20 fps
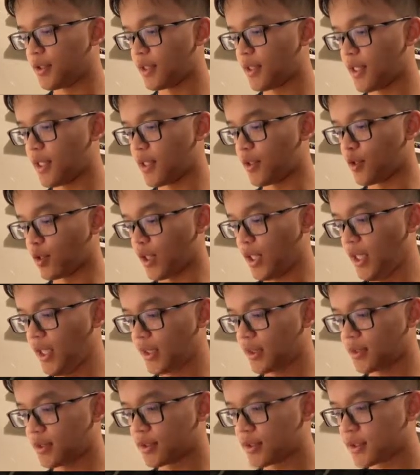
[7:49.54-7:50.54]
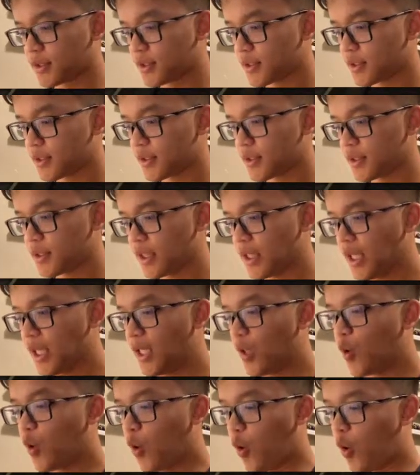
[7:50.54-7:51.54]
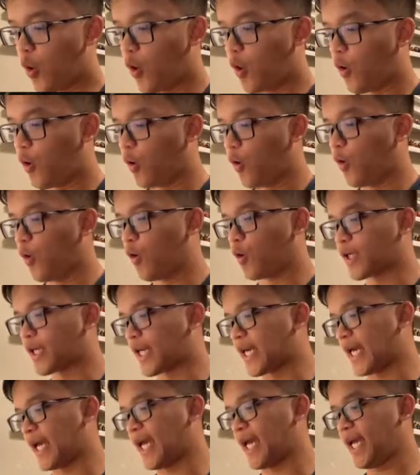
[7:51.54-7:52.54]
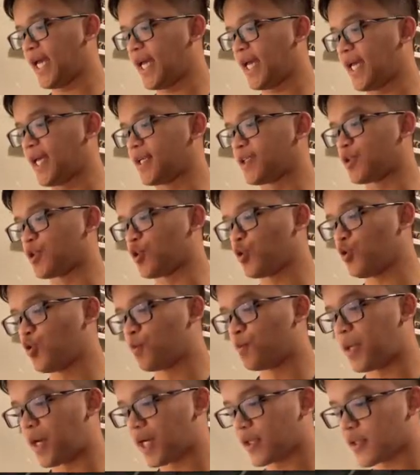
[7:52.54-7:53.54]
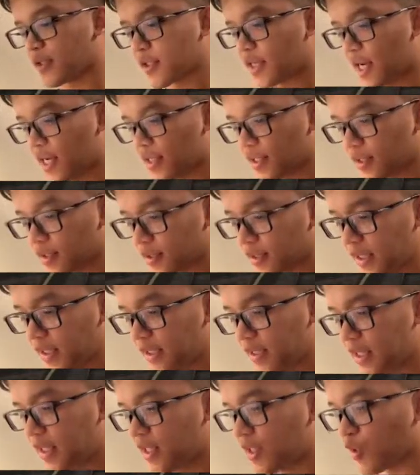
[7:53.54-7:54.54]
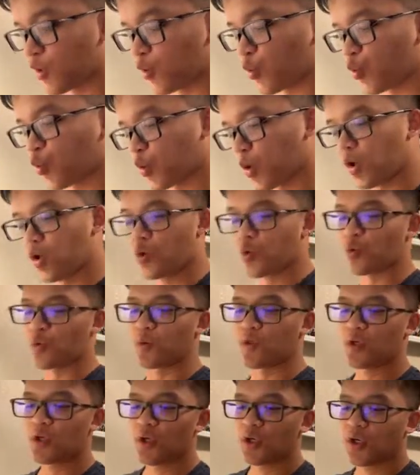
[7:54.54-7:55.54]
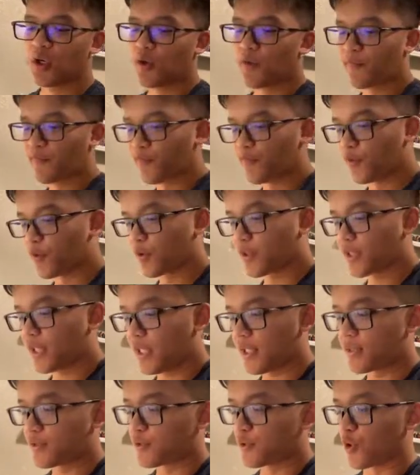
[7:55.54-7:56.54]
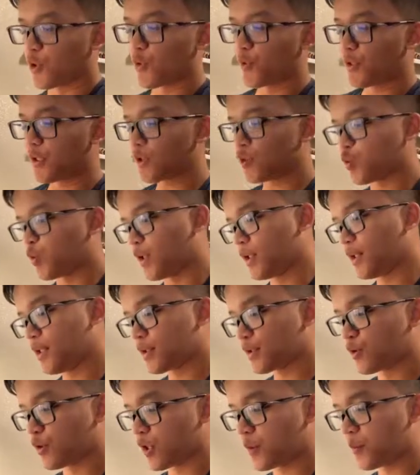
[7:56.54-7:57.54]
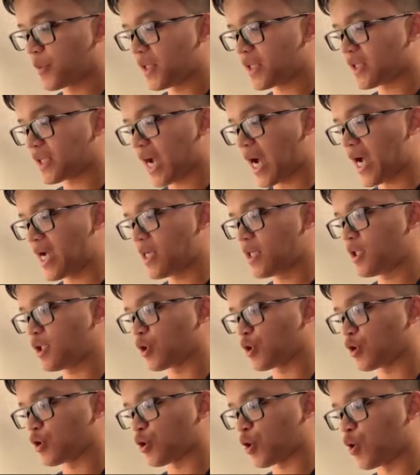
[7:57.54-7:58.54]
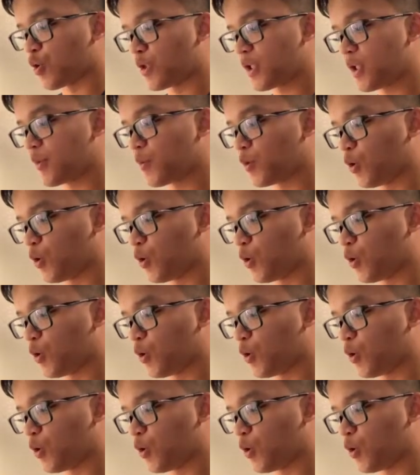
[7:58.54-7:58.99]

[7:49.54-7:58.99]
And our hex. Okay, 2 Bakugan Elite in a row. Okay, so this one is going to be Titan Turtonium